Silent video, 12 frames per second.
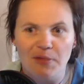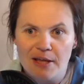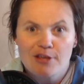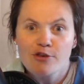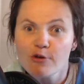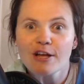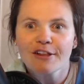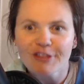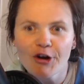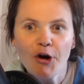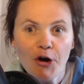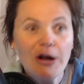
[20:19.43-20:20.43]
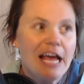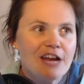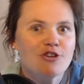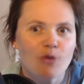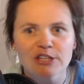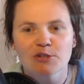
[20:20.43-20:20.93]
Like, you can learn in
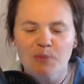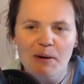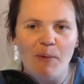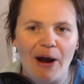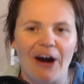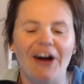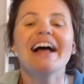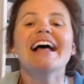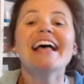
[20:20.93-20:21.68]
your swimwear.